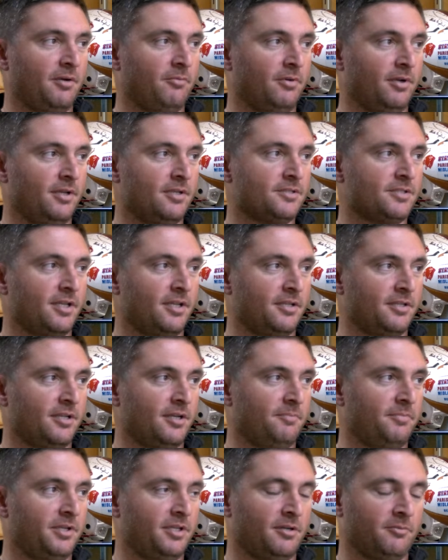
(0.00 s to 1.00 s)
was. They ended
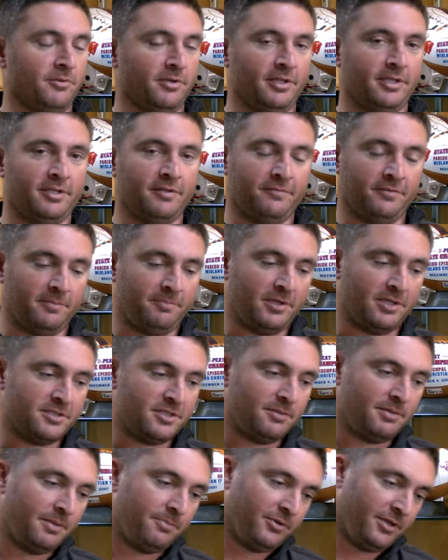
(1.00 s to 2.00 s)
up being a really good football
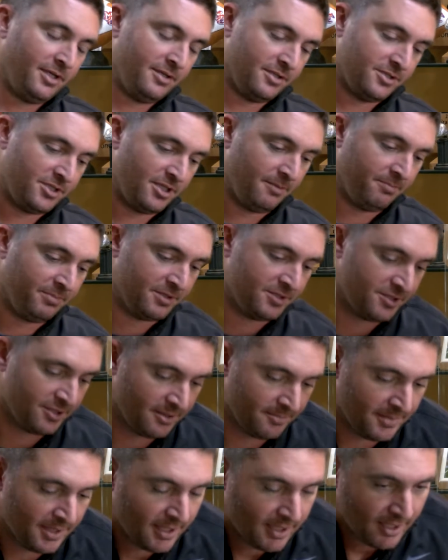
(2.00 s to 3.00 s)
team. They played in the
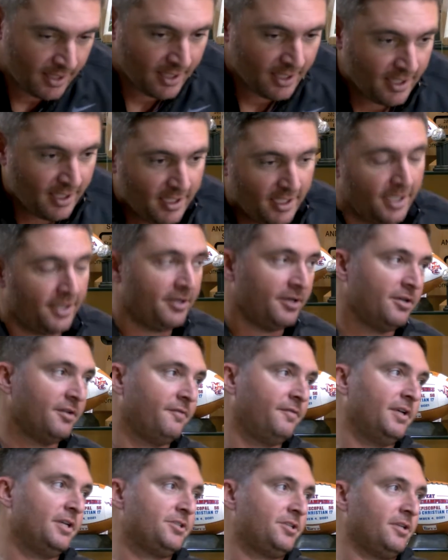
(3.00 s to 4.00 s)
championship of their
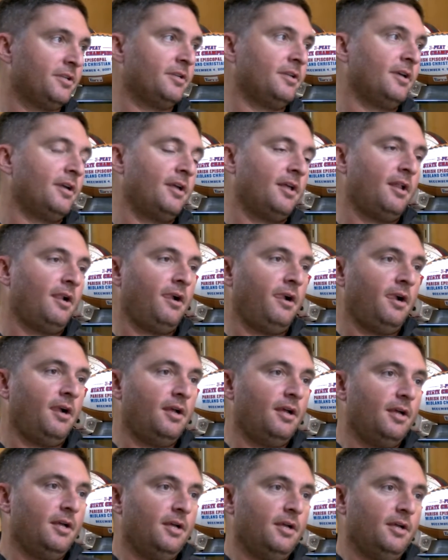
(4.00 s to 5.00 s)
division.
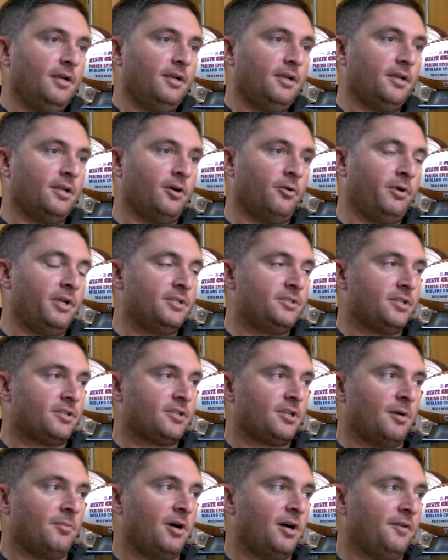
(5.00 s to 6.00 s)
We had just
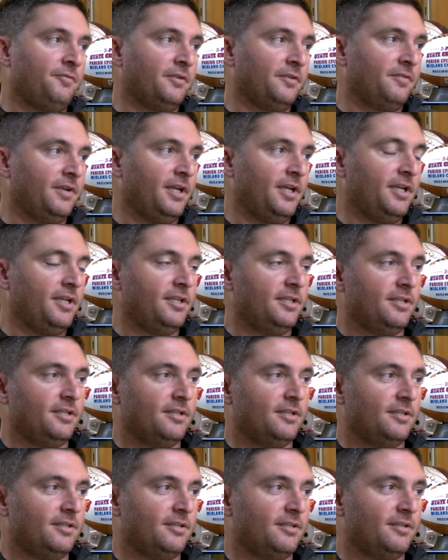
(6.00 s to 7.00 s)
come off of a
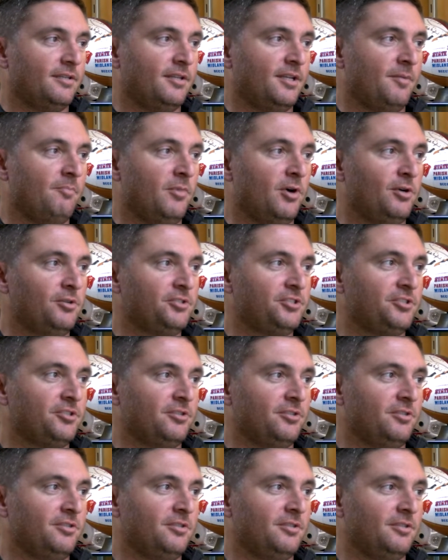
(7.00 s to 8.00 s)

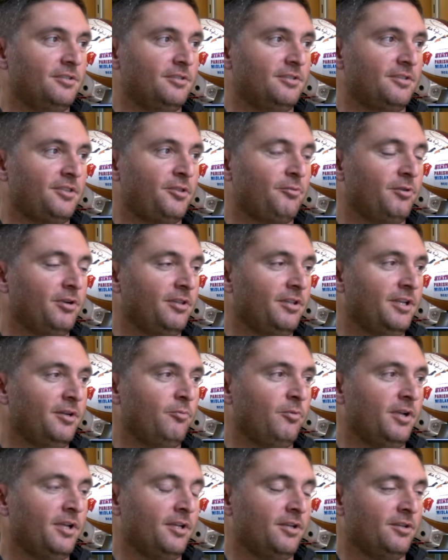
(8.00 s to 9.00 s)
emotional, thrilling
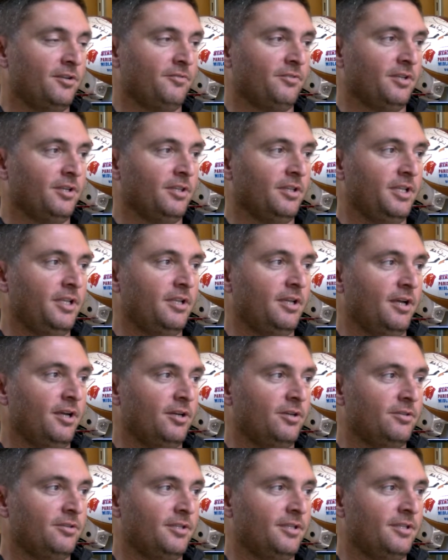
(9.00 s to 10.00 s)
win over
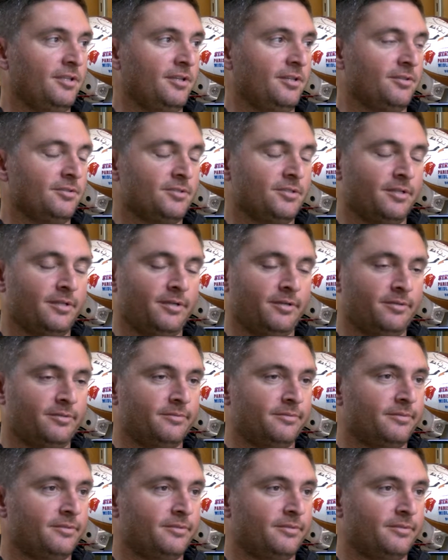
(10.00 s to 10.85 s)
Aledo, and so